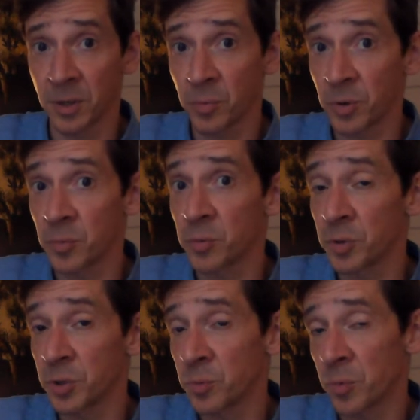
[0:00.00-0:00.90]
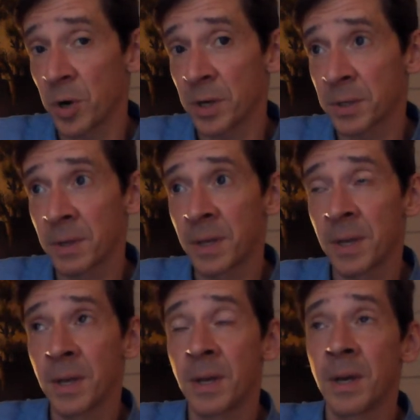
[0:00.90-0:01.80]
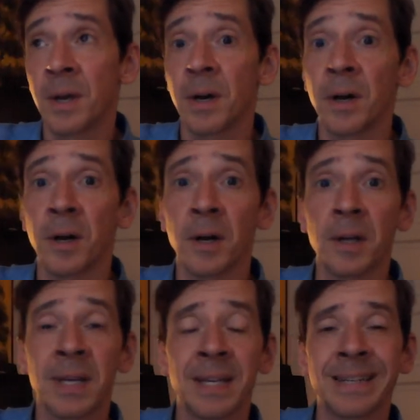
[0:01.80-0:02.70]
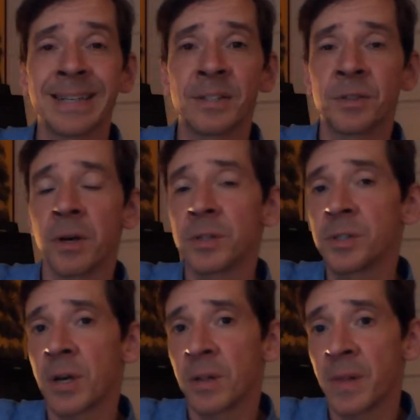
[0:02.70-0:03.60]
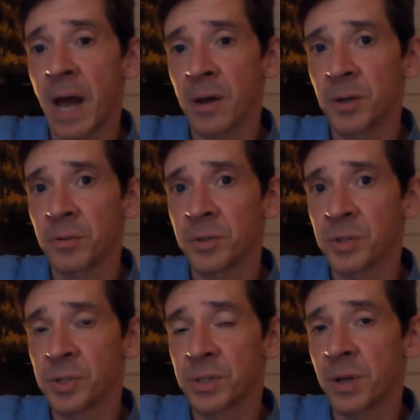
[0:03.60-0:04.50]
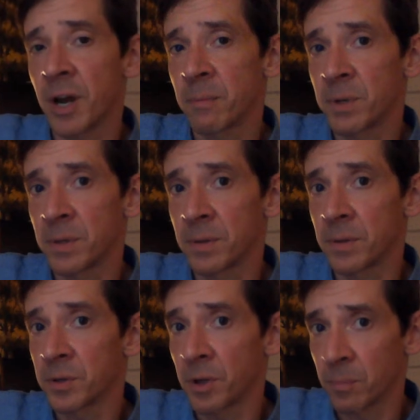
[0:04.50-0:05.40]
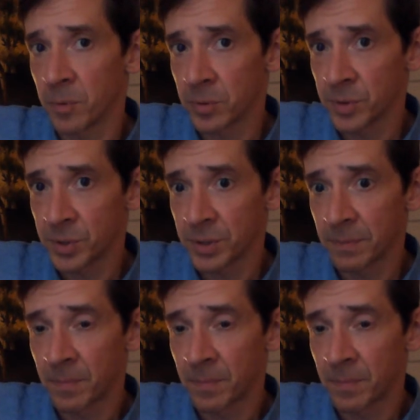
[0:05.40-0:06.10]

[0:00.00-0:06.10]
what rule you want. It does not allow you to just type in the numbers